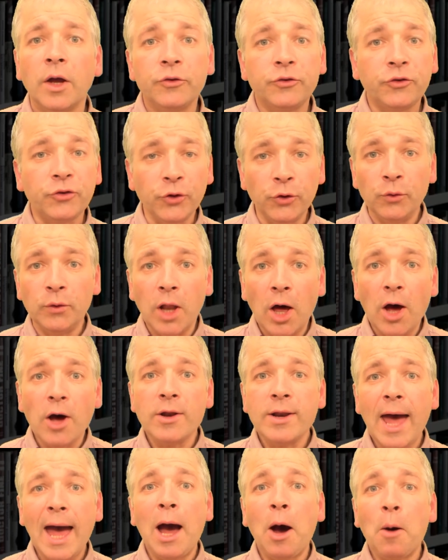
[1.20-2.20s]
To
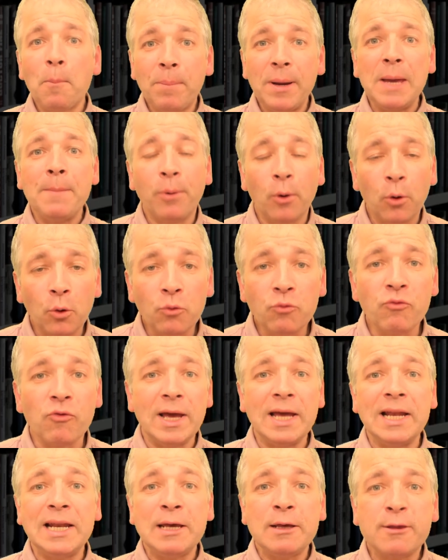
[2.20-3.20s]
learn how people
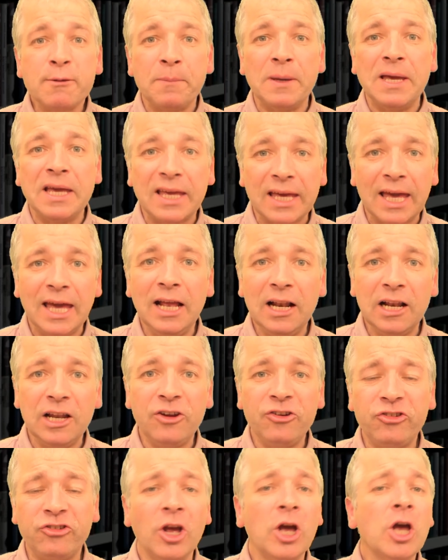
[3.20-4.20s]
really speak
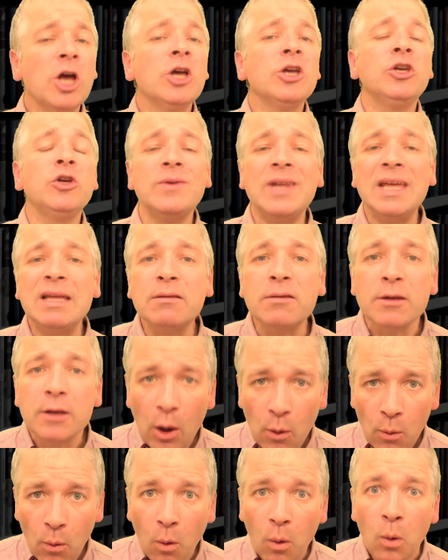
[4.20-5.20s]
English, you need to
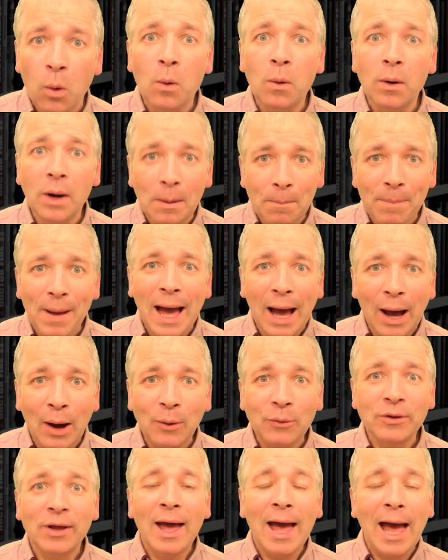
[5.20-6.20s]
know all
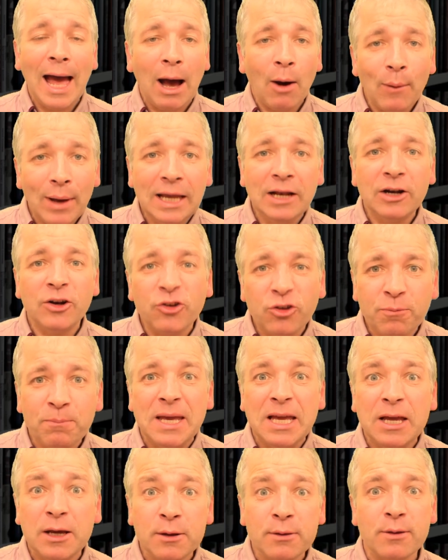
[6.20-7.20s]
about how English
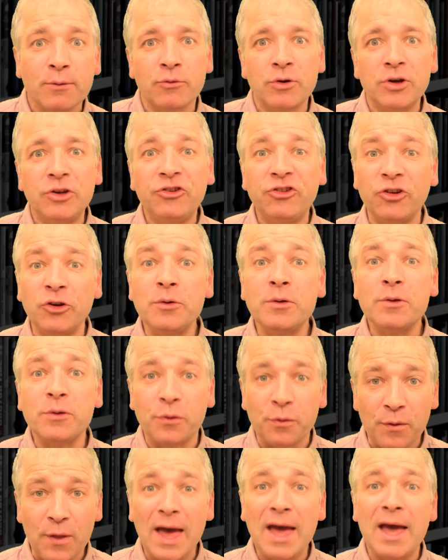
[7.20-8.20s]
speakers reduce
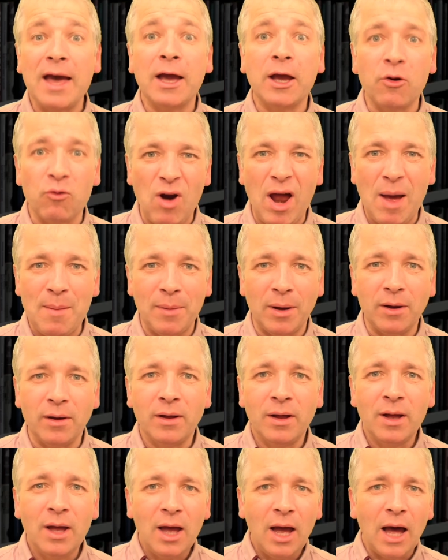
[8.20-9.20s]
their grammar.
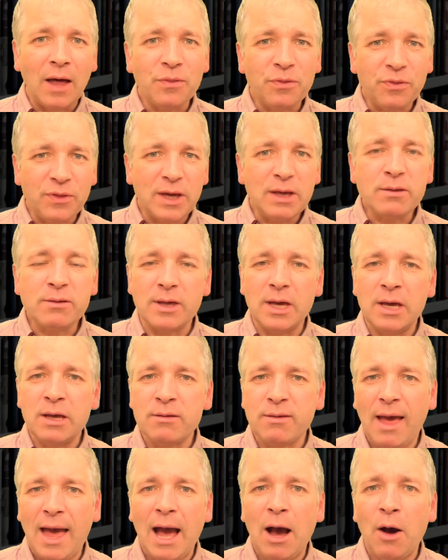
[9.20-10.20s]
And this
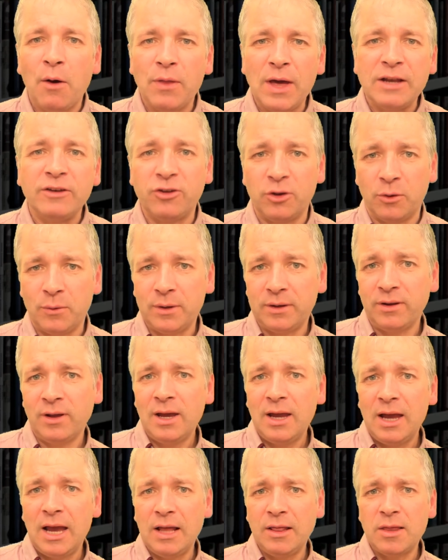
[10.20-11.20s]
is how they do it
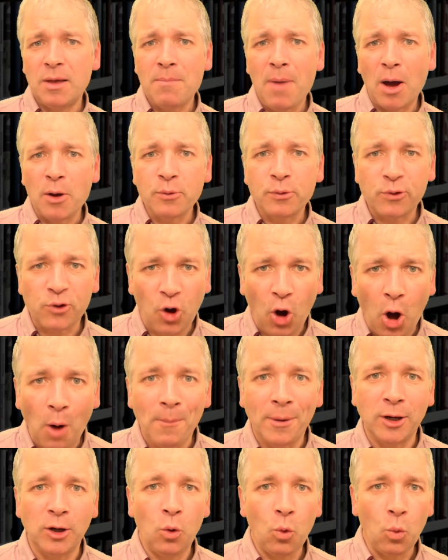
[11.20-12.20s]
in the most
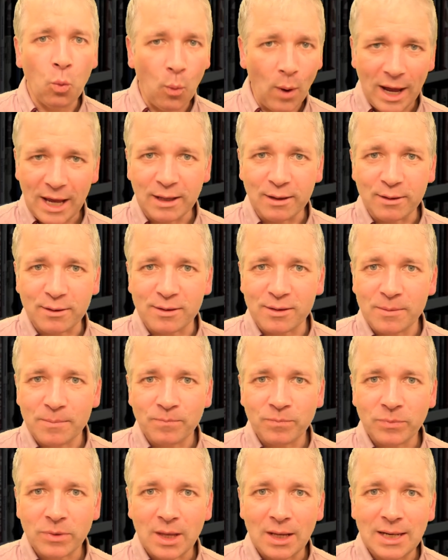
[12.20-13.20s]
common ways.
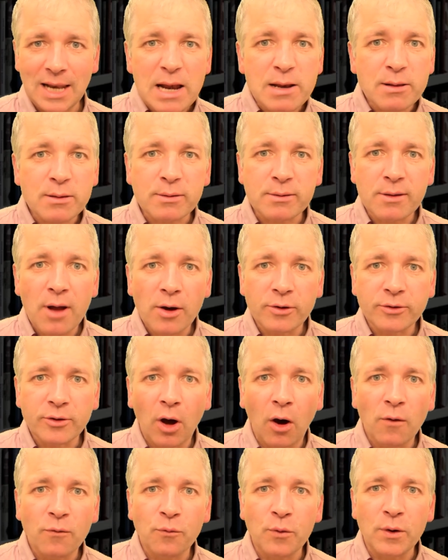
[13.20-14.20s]
Let's start
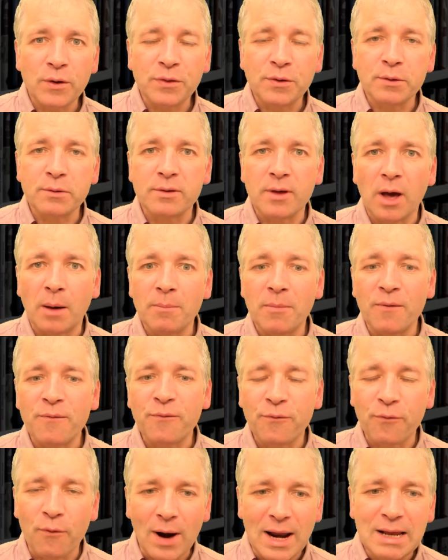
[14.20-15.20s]
off with some
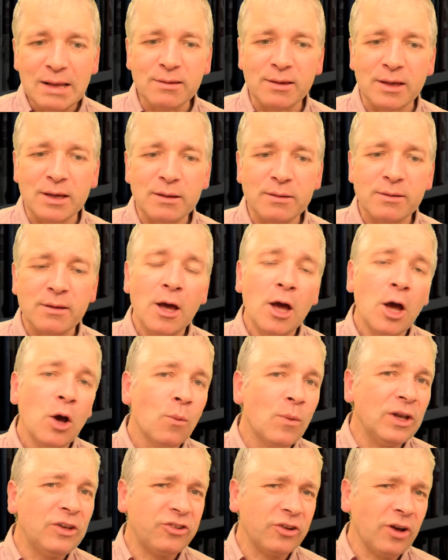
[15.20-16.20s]
phrases
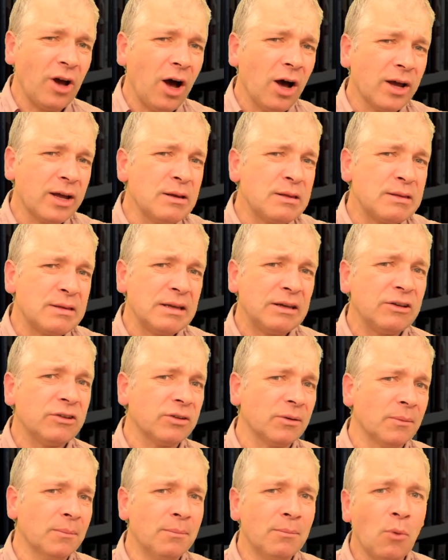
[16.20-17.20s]
which are
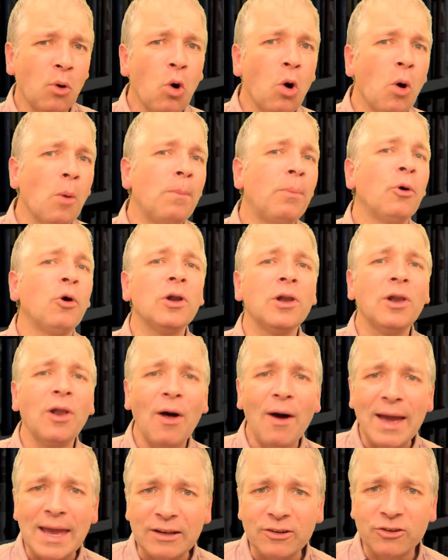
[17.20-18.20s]
considered more
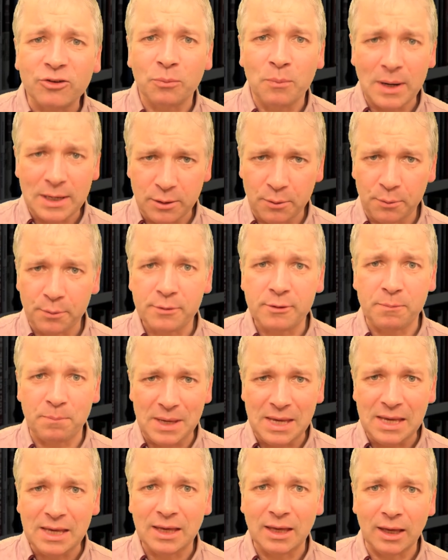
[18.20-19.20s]
polite when you're
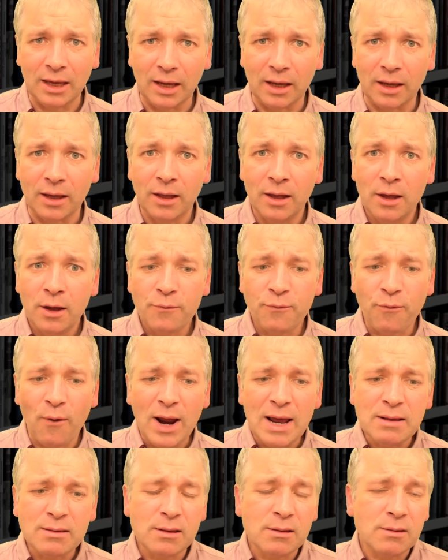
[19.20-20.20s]
speaking.
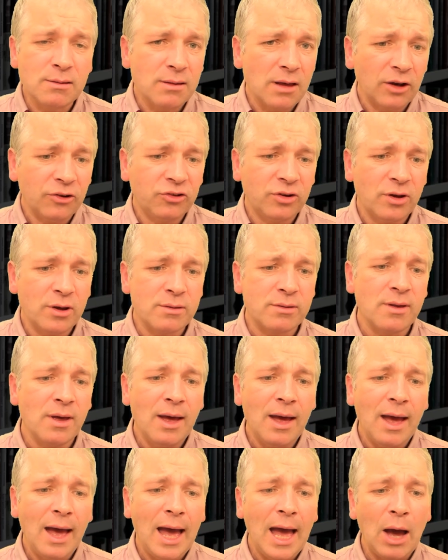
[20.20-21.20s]
Phrases such as,
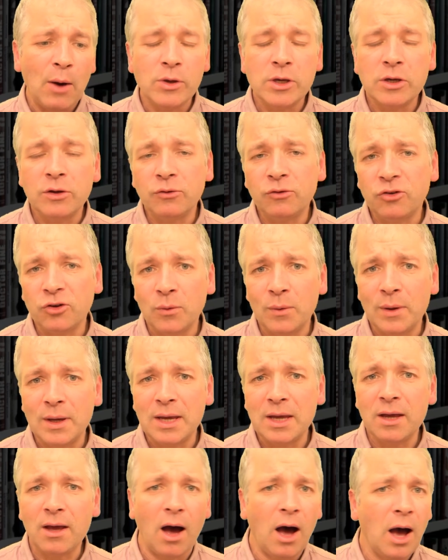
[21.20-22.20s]
how are you
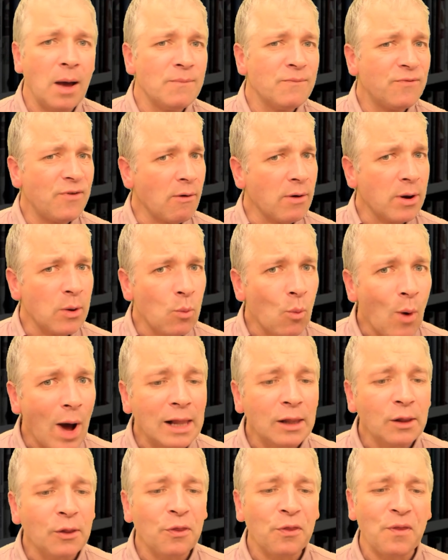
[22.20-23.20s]
doing? I'm very
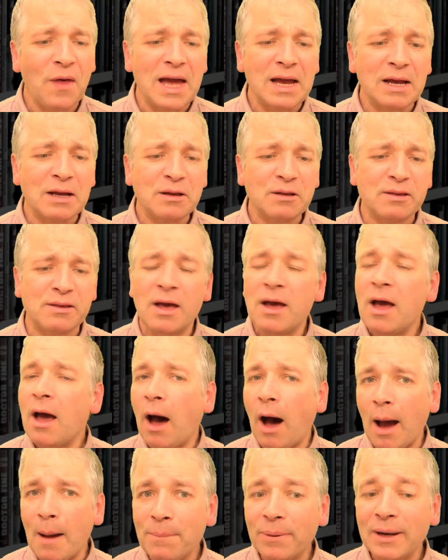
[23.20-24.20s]
well, thanks.
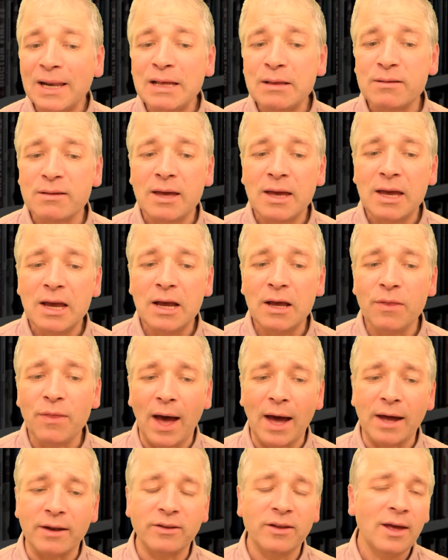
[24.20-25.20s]
I'm pleased to hear
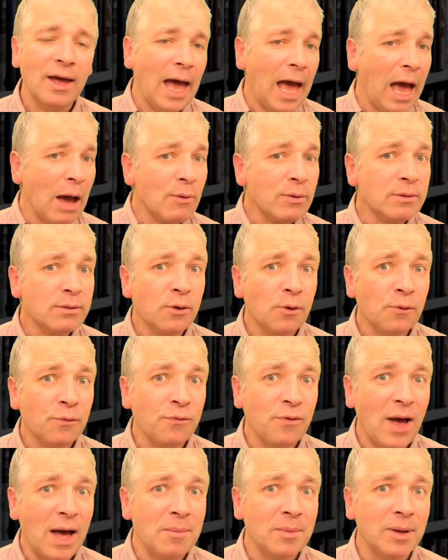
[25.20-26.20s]
that. How is your
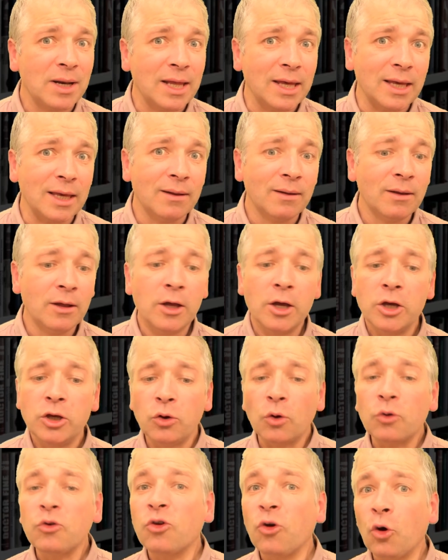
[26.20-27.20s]
family?
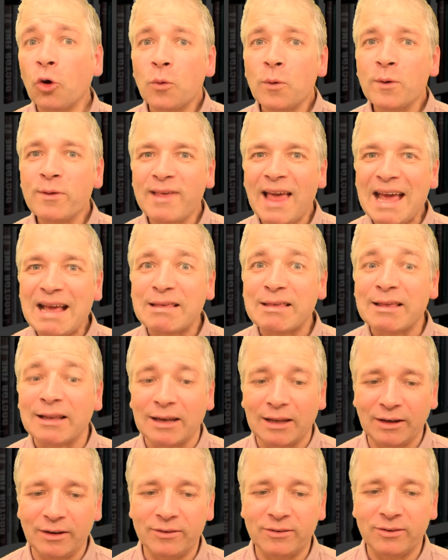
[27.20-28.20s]
Your talk was
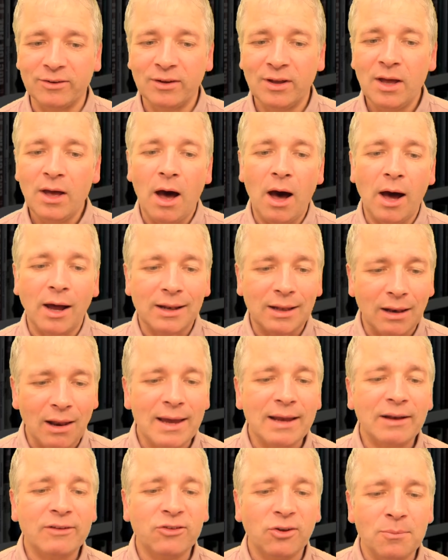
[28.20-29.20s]
excellent. I'd
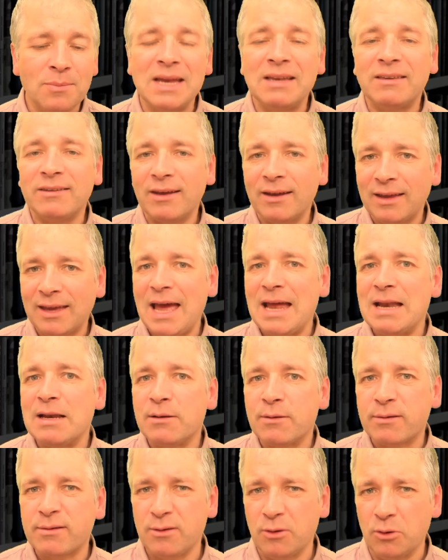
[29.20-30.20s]
like to meet again
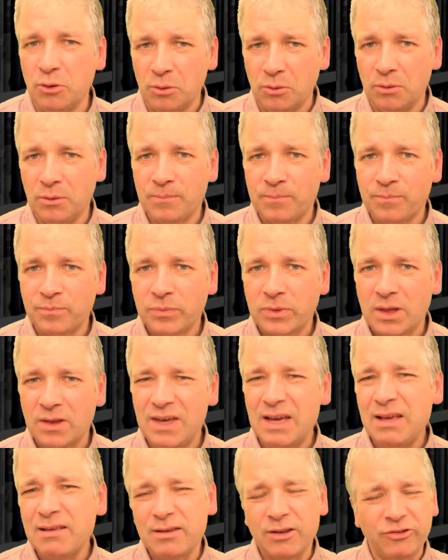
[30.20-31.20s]
soon.
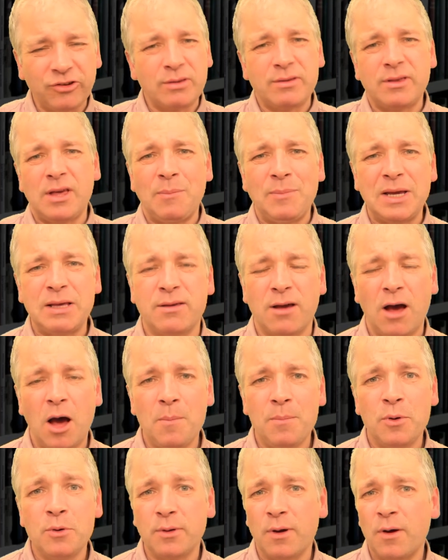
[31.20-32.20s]
These are just some
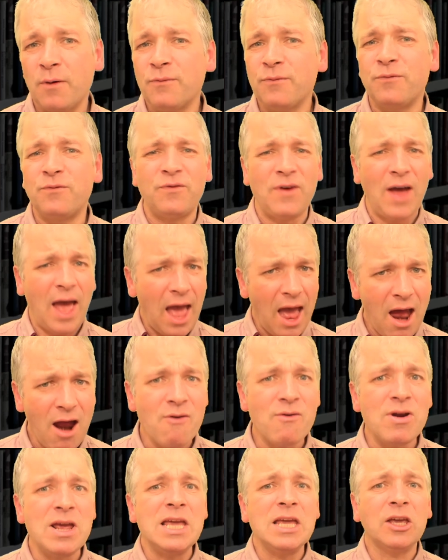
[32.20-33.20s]
examples of
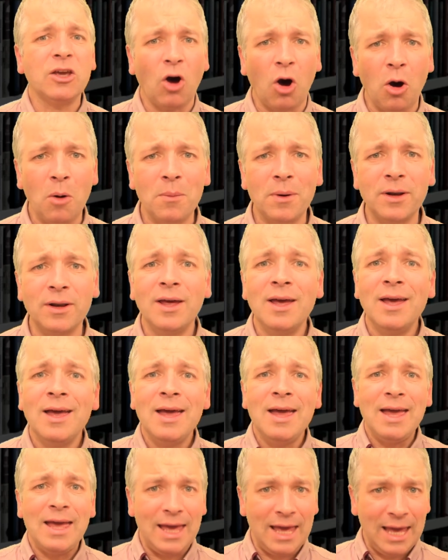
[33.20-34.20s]
very common
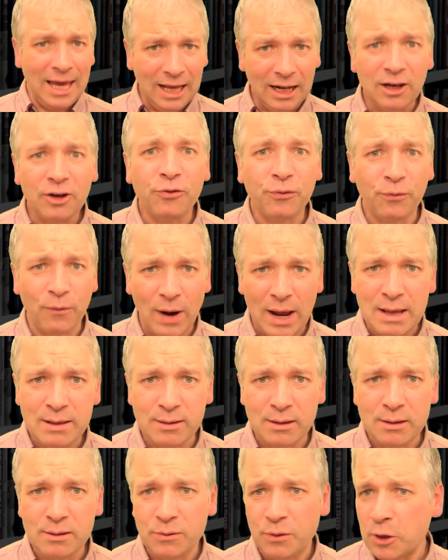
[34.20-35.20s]
English
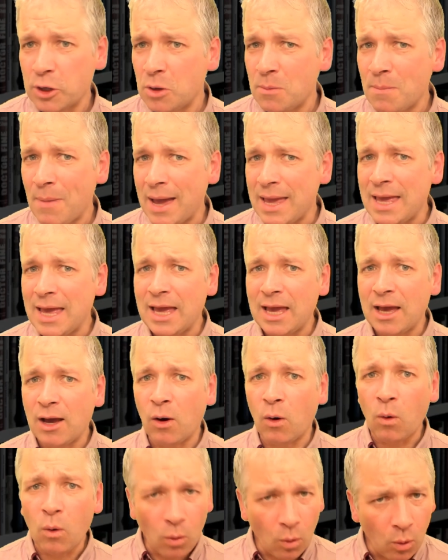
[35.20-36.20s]
phrases that you may hear
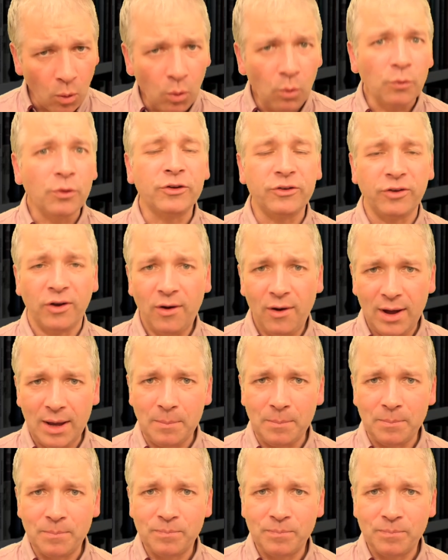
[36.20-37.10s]
all the time.